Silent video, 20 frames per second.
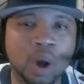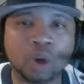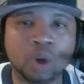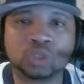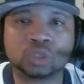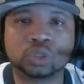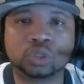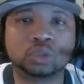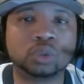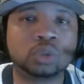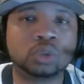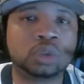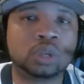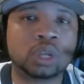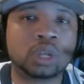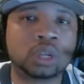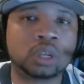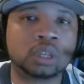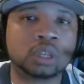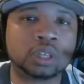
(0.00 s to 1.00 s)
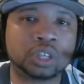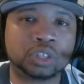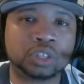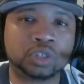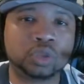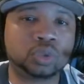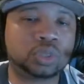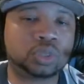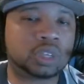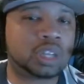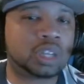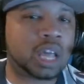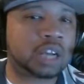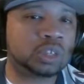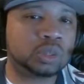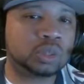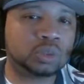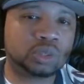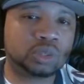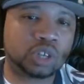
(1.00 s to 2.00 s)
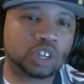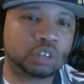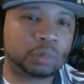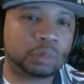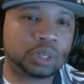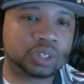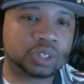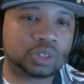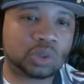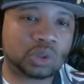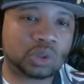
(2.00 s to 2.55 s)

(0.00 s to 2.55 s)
also introducing a lot of new tournaments,